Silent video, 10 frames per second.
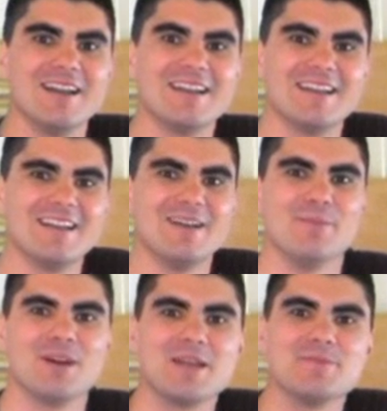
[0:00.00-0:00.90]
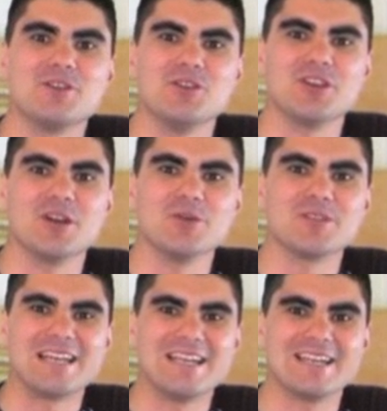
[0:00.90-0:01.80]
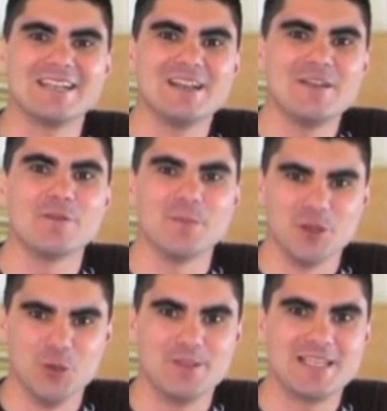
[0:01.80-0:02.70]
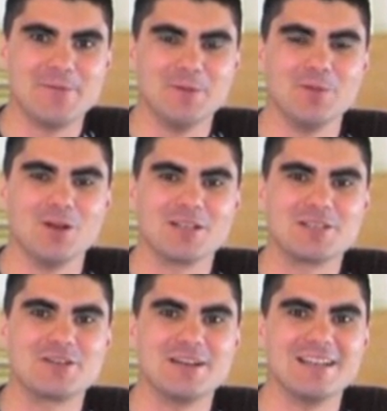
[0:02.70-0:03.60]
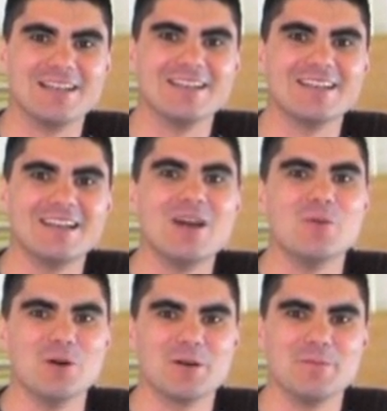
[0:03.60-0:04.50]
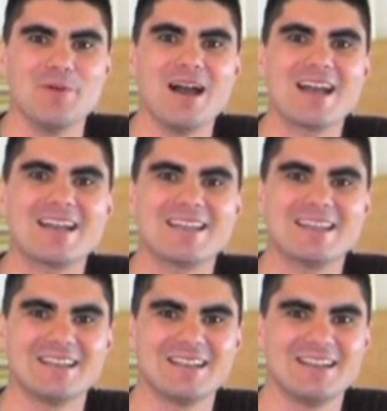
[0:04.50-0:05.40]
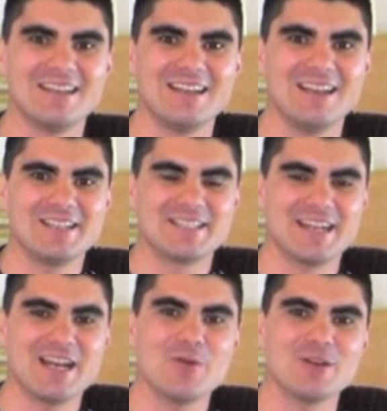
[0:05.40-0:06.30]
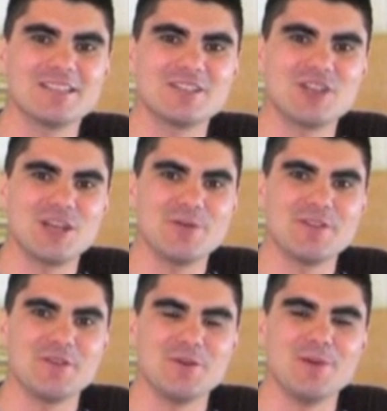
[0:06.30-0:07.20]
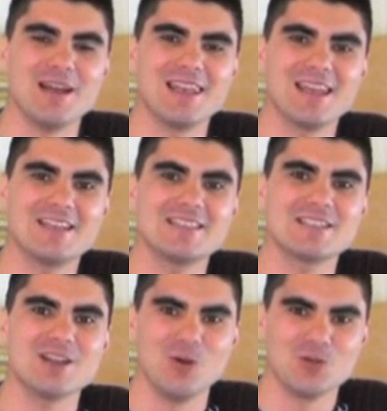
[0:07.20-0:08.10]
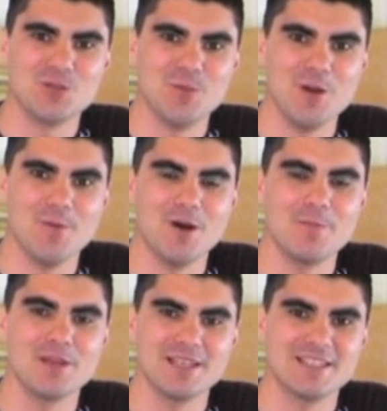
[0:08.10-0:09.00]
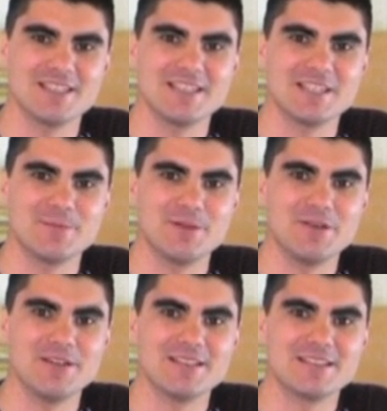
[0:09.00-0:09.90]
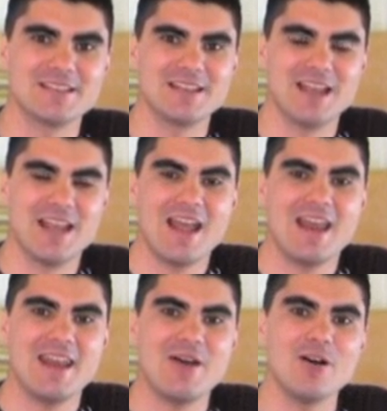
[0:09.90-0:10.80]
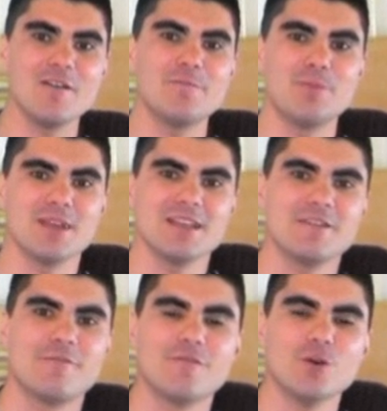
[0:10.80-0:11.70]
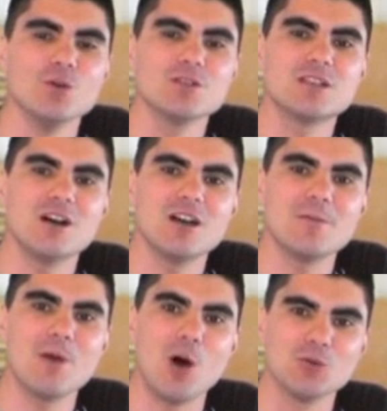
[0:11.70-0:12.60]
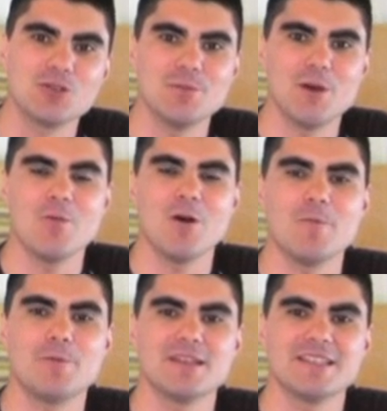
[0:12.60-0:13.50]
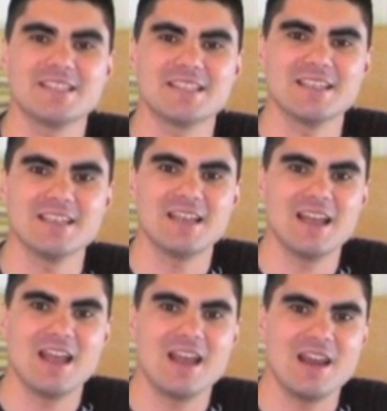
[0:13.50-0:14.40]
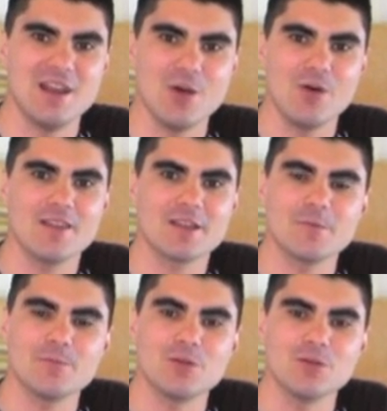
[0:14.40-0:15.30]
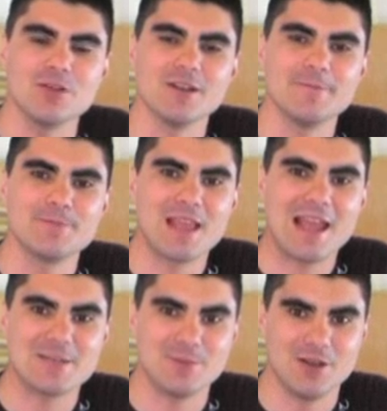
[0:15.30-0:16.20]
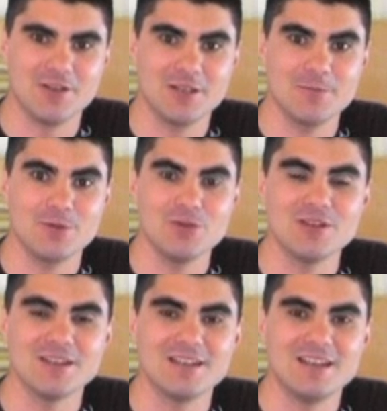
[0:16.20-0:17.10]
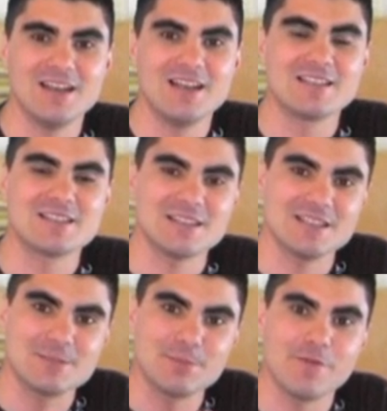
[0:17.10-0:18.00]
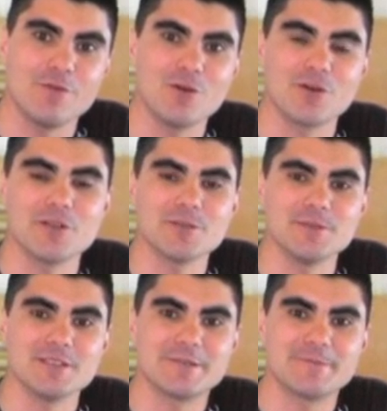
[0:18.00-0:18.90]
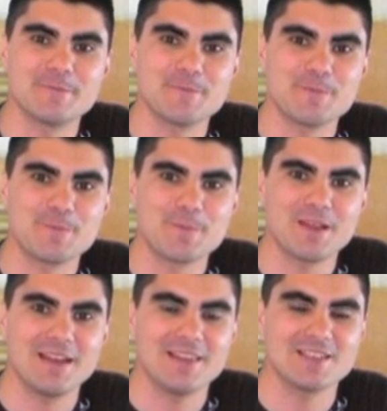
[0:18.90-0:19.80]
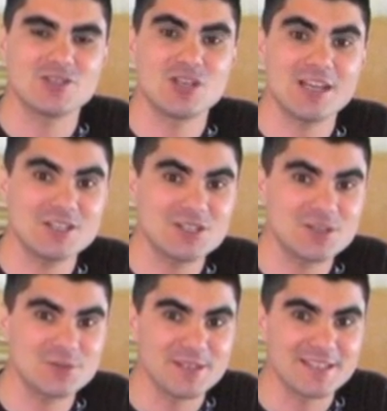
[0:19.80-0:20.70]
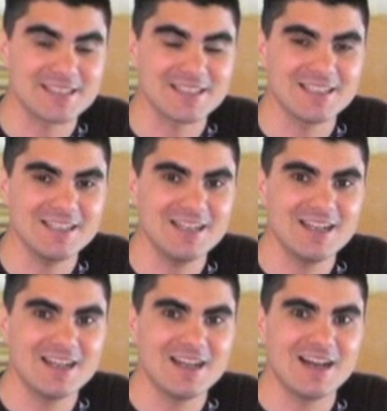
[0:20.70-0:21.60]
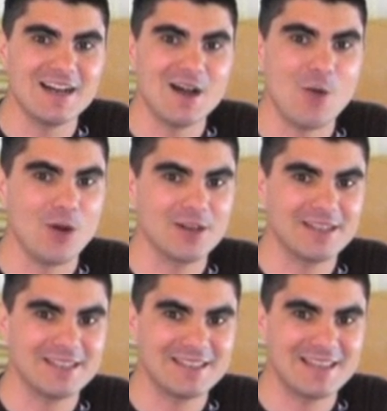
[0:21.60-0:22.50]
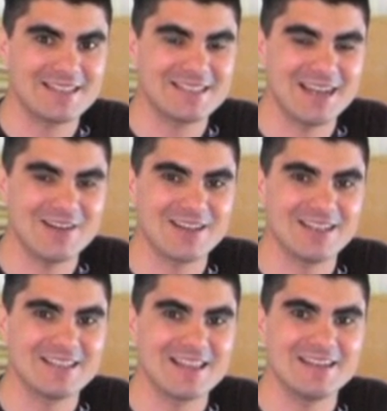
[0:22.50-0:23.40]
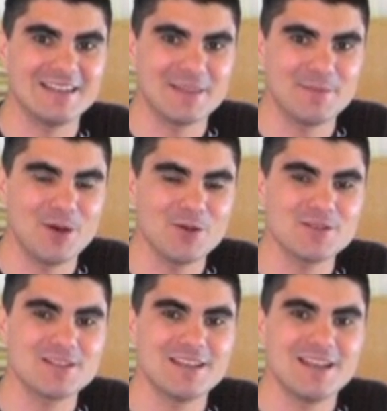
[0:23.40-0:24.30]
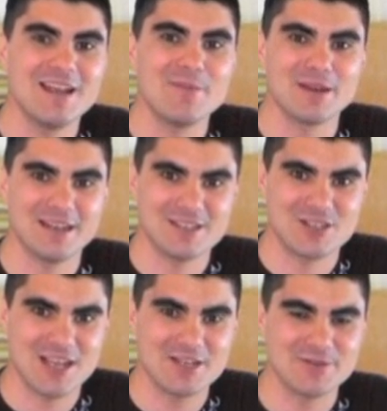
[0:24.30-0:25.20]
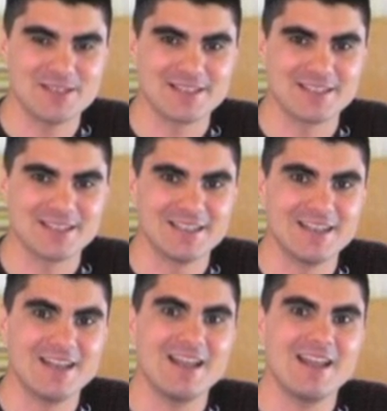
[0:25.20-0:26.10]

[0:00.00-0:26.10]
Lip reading: Hi, my name is Hugo Ortega from the Uber Tablet Blog Australia. Welcome back. Today I wanted to share with you my latest ultramobile PC experience. Now I've been full-time ultramobile PC, no other computer, as my only computer since before Christmas. And this has changed just recently. I won't get into that today, I'll get into that in another post, but it has changed recently.